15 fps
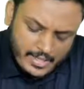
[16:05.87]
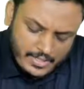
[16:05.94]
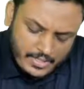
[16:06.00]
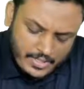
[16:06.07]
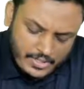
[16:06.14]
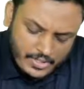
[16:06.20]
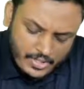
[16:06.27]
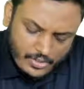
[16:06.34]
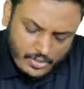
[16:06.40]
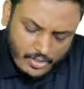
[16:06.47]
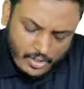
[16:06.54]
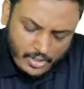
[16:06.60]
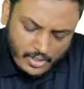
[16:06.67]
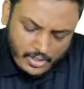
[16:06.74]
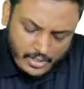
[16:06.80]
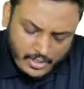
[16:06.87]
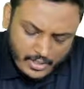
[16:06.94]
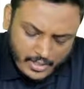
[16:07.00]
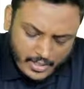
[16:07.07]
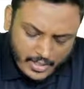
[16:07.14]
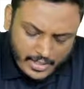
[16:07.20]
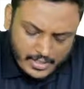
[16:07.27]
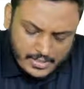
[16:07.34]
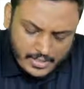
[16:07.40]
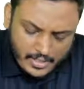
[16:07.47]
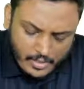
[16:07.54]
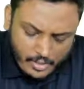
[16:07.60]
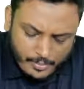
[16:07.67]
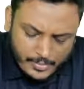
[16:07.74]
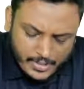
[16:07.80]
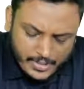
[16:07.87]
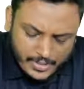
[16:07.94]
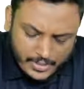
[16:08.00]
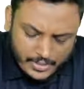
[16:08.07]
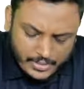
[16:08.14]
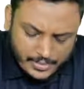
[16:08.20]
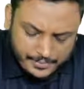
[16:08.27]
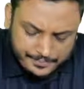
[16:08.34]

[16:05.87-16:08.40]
assertion called rights and obligation.